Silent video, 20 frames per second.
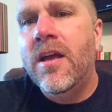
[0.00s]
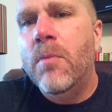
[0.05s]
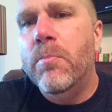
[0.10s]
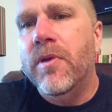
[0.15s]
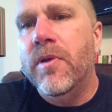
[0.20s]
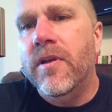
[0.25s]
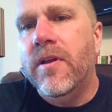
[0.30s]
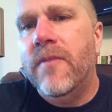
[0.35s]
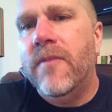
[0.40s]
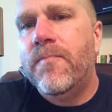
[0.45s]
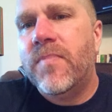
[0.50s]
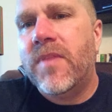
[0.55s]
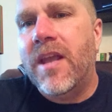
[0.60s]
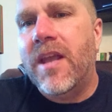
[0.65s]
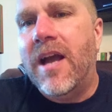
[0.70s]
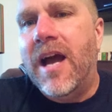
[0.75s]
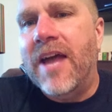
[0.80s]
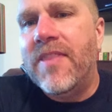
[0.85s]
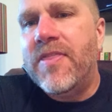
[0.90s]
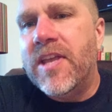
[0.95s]
but
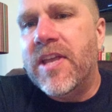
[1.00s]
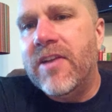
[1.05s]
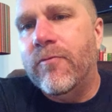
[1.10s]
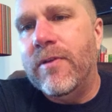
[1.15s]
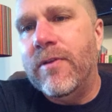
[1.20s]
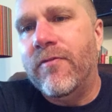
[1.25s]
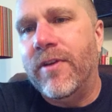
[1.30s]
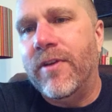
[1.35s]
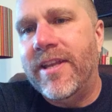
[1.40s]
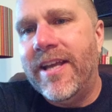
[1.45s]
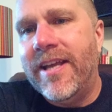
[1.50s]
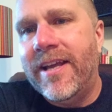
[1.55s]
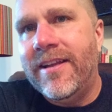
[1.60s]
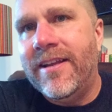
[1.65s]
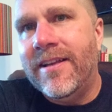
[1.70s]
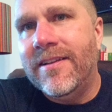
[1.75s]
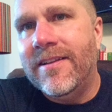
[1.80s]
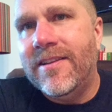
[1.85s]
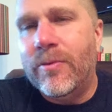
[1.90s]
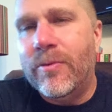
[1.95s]
I think if we forget
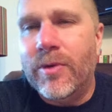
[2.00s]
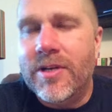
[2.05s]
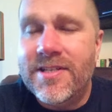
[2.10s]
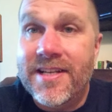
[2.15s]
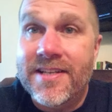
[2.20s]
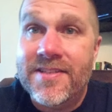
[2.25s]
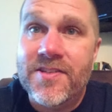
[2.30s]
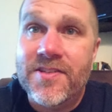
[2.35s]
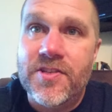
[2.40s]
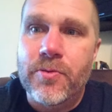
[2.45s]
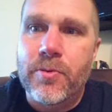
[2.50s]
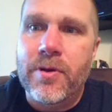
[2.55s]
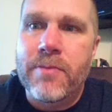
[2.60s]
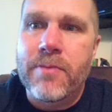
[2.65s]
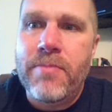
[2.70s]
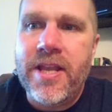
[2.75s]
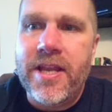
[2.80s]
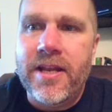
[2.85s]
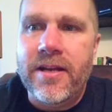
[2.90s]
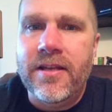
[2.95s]
it, then we're destined to
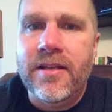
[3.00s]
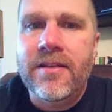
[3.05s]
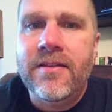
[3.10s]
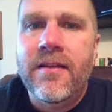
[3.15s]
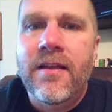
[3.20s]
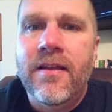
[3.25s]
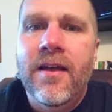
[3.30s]
repeat it.